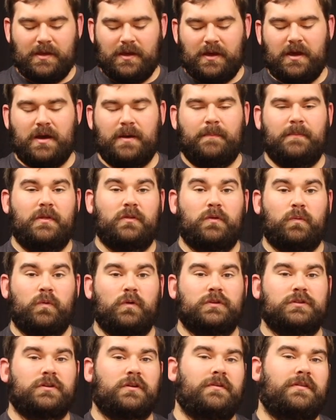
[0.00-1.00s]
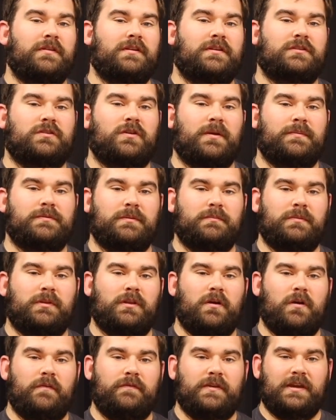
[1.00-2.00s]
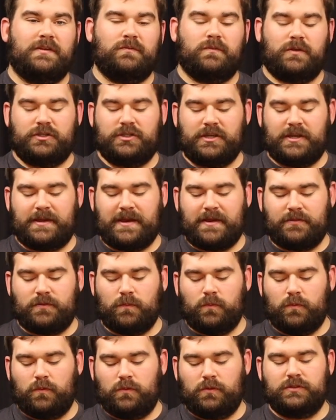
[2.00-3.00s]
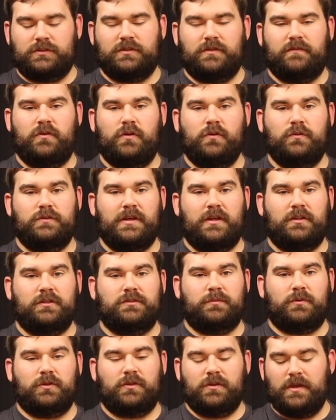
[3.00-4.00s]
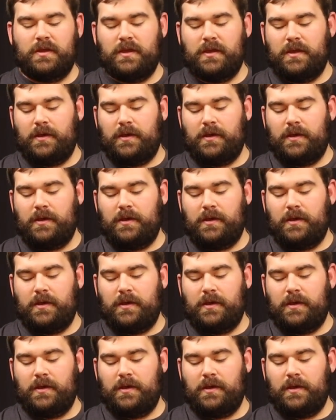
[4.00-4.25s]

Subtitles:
The rules are in the description below if you guys want to check out the rules of who's eligible.